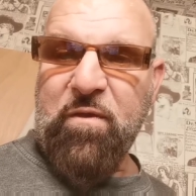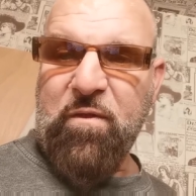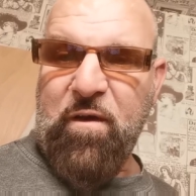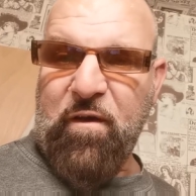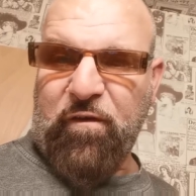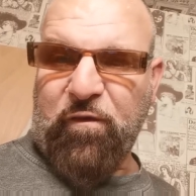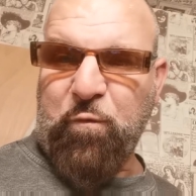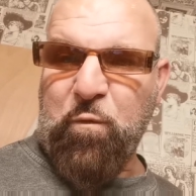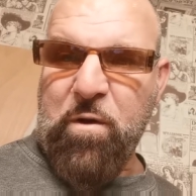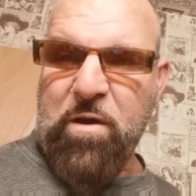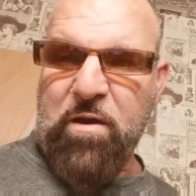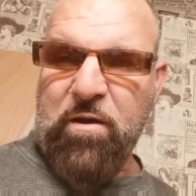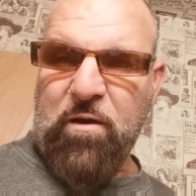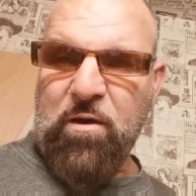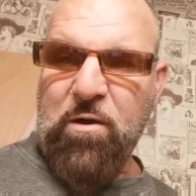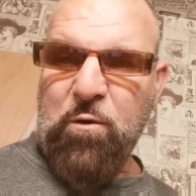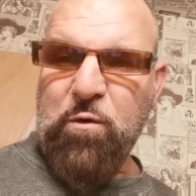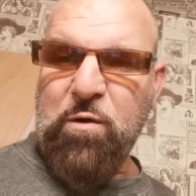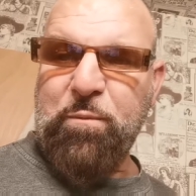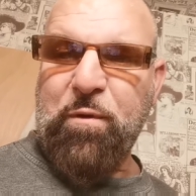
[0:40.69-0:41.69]
This
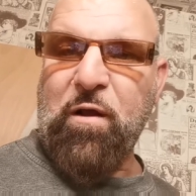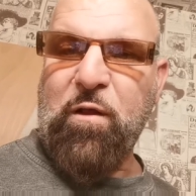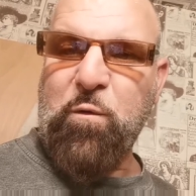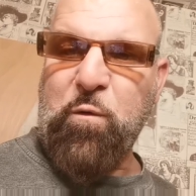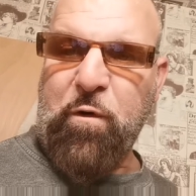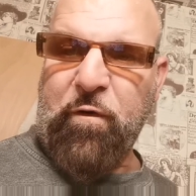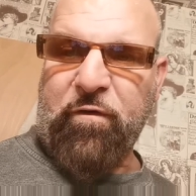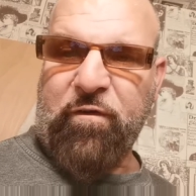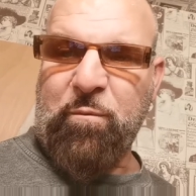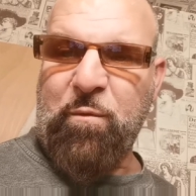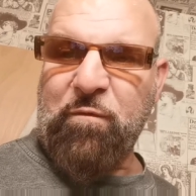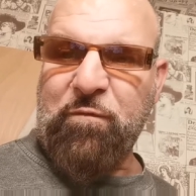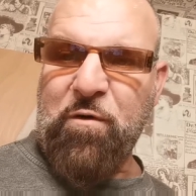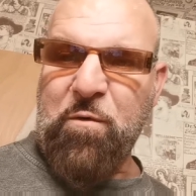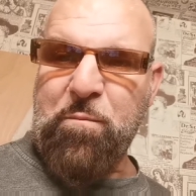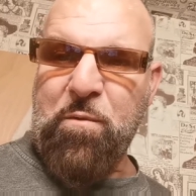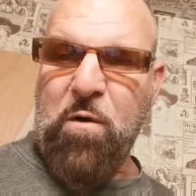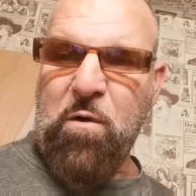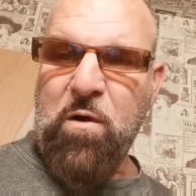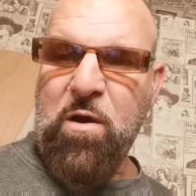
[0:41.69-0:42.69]
week we played the worst team in
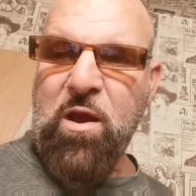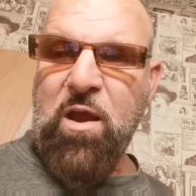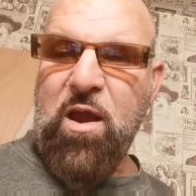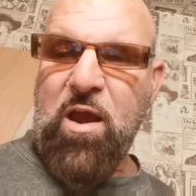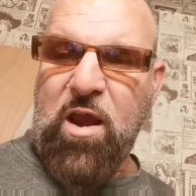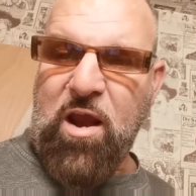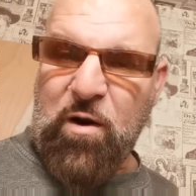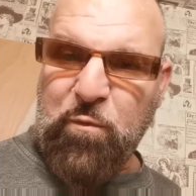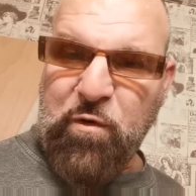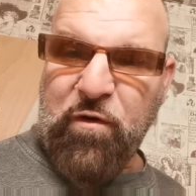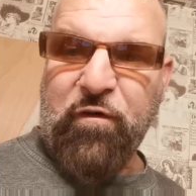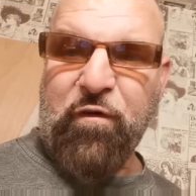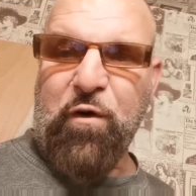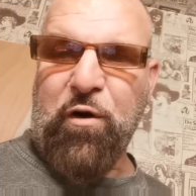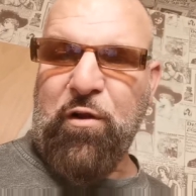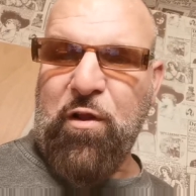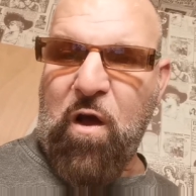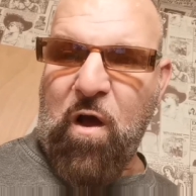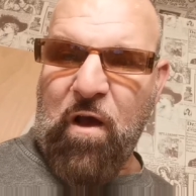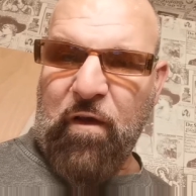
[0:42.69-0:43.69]
football and we
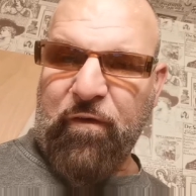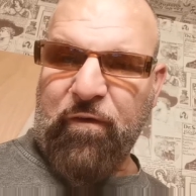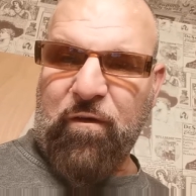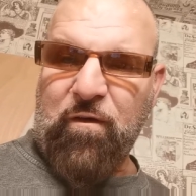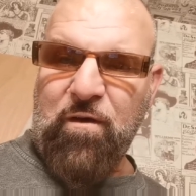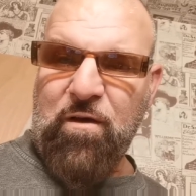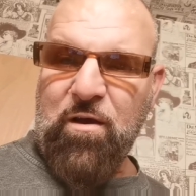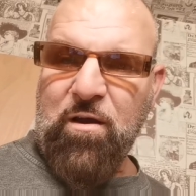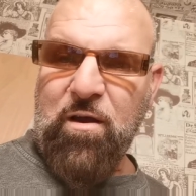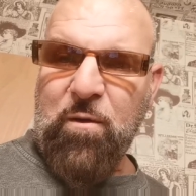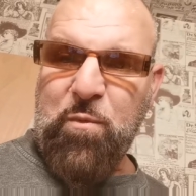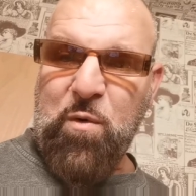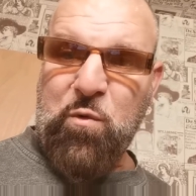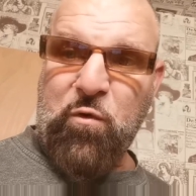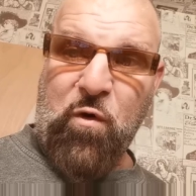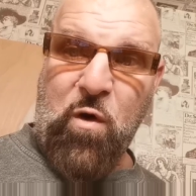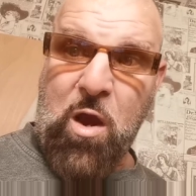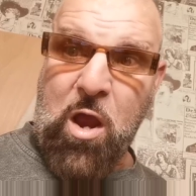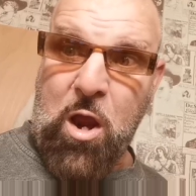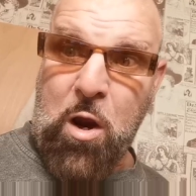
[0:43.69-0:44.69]
should have lost.
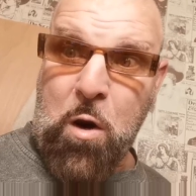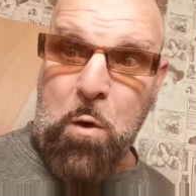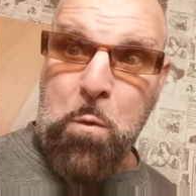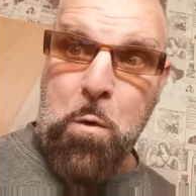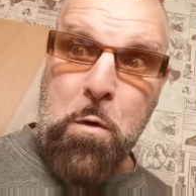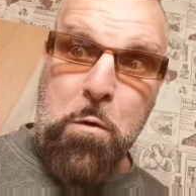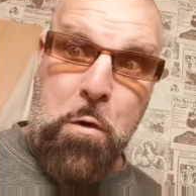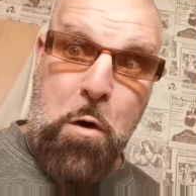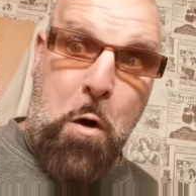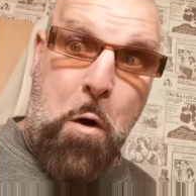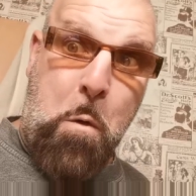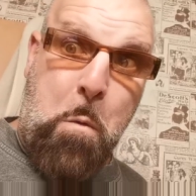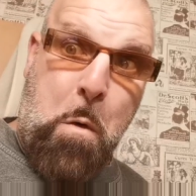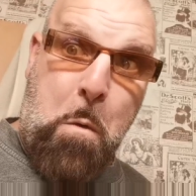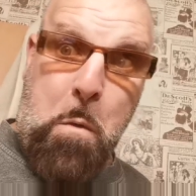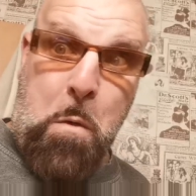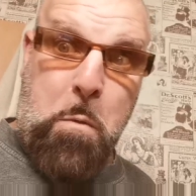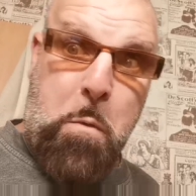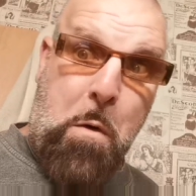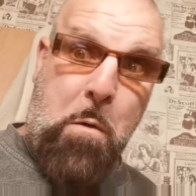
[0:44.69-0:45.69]
People say,
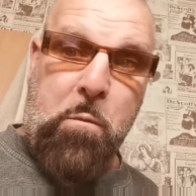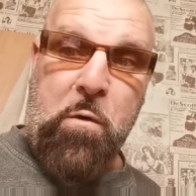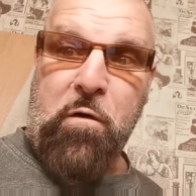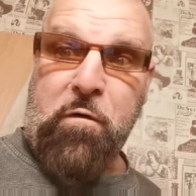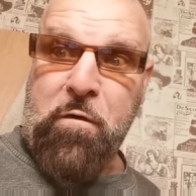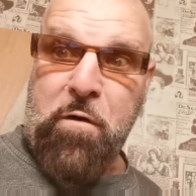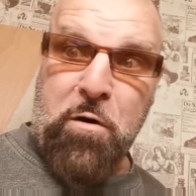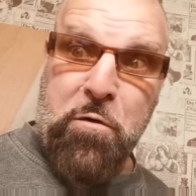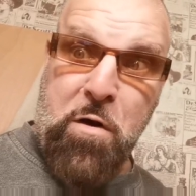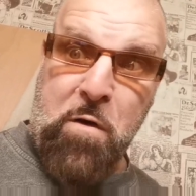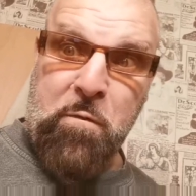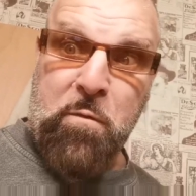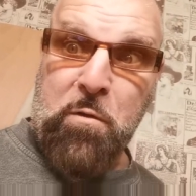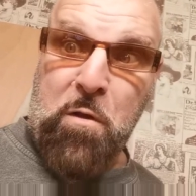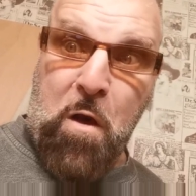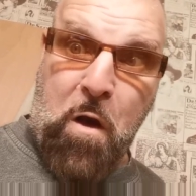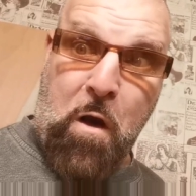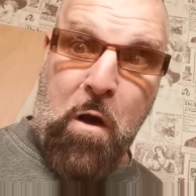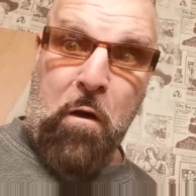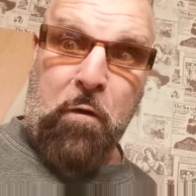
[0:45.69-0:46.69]
oh, we should have
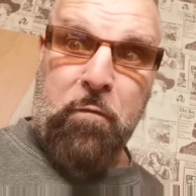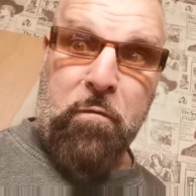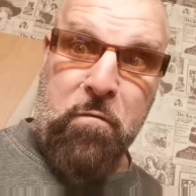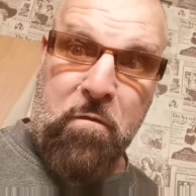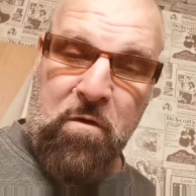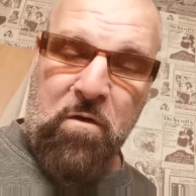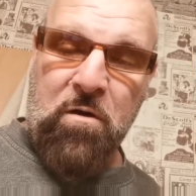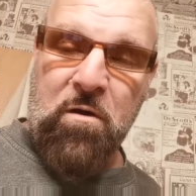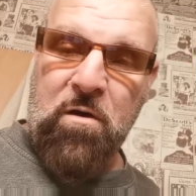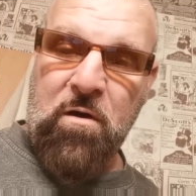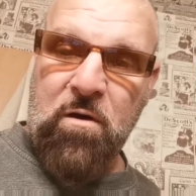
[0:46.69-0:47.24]
never lost.